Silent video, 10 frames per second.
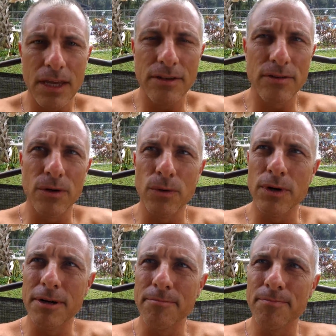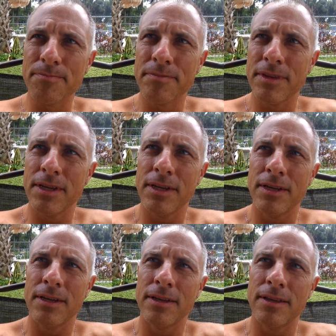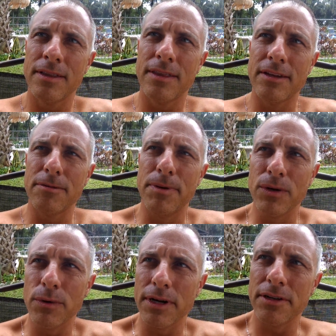So, that's a big one.